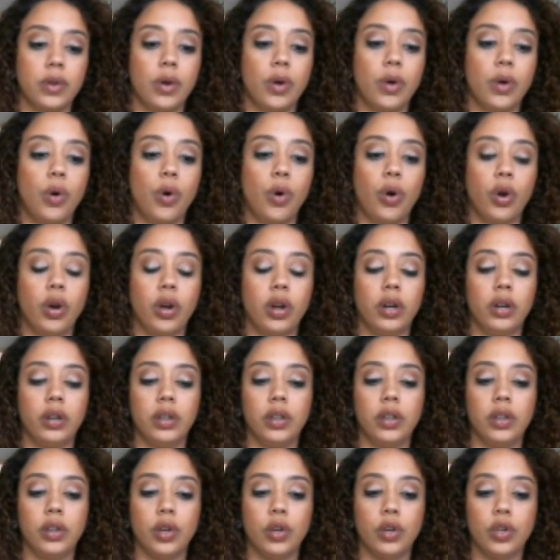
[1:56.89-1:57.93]
Or,
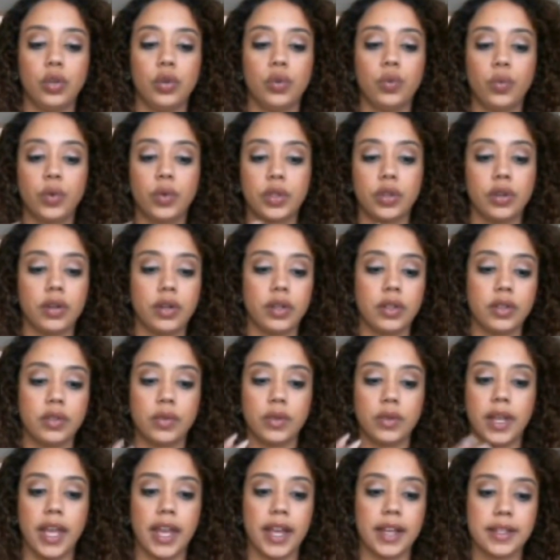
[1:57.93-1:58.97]
you know, you returning to
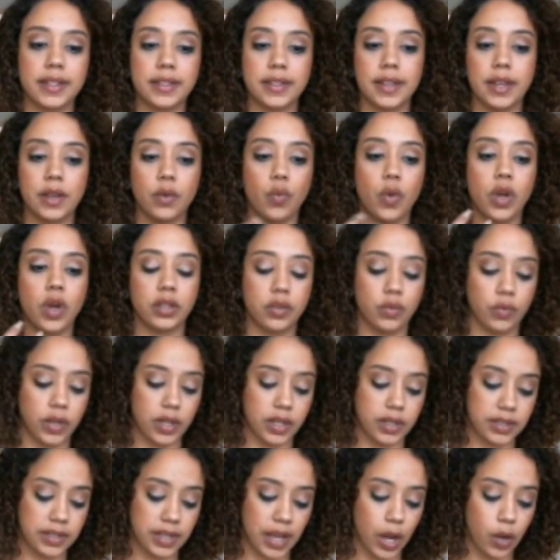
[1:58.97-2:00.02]
an ex and wanting to
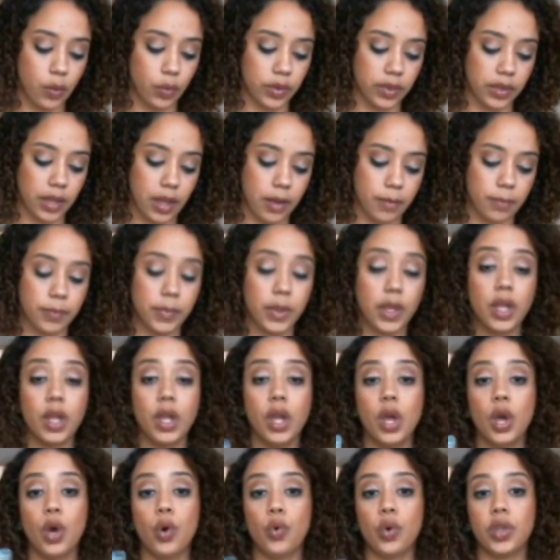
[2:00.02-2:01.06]
reconcile with them.
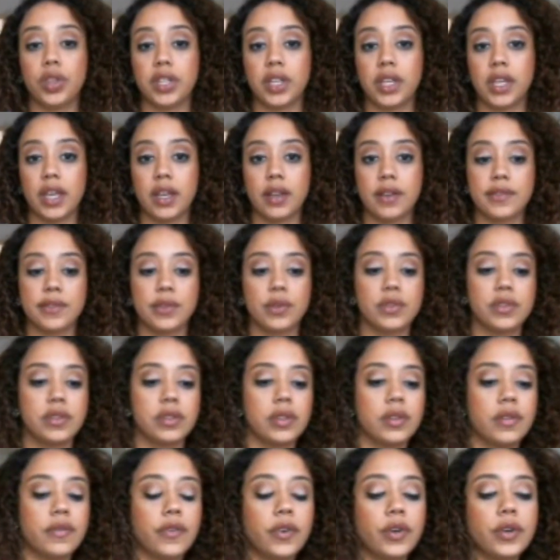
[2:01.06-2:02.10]
But the King of Swords in
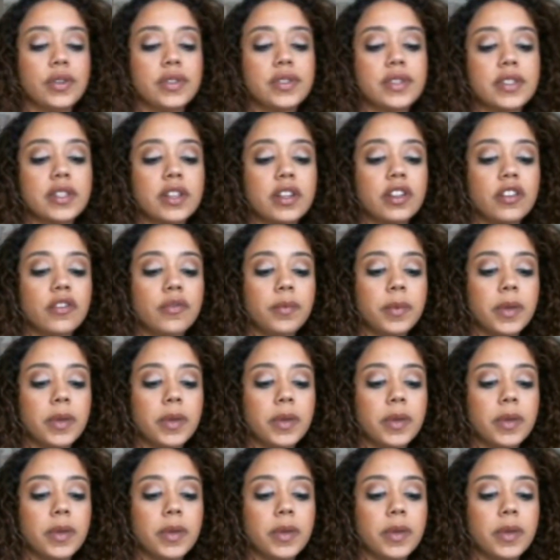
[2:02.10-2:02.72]
the reverse, this could have